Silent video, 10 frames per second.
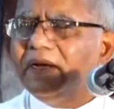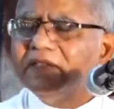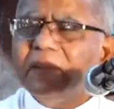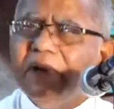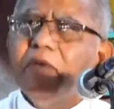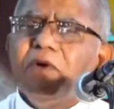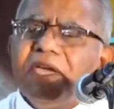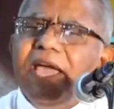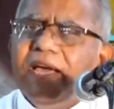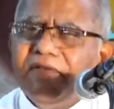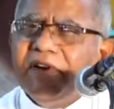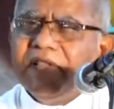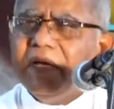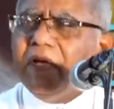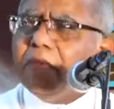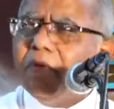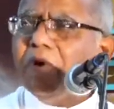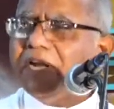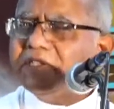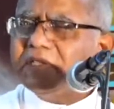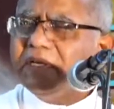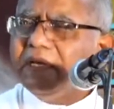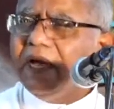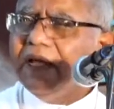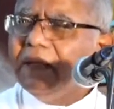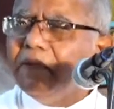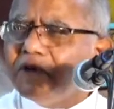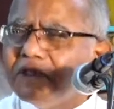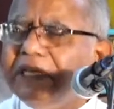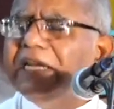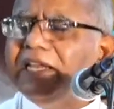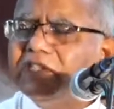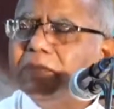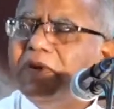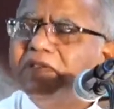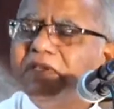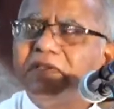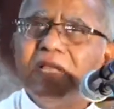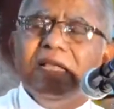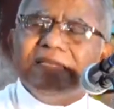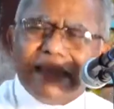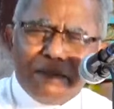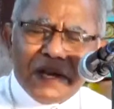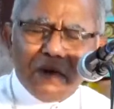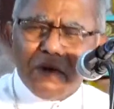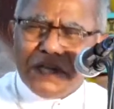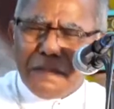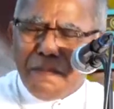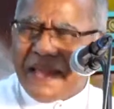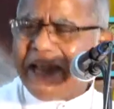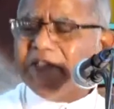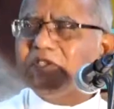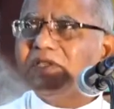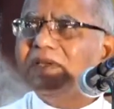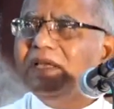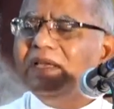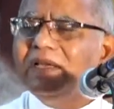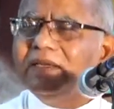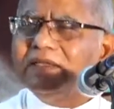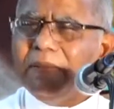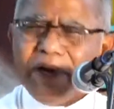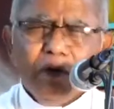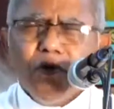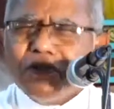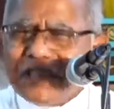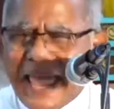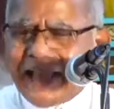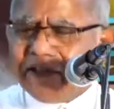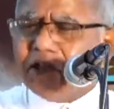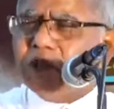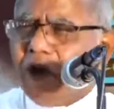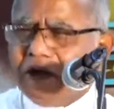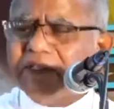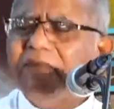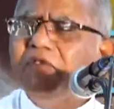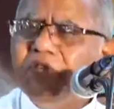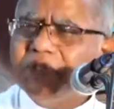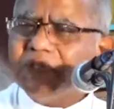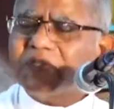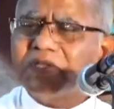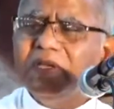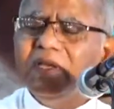Somebody who cared for the poorest and the most neediest persons. Somebody who did penance. Somebody who sang the songs of Jesus.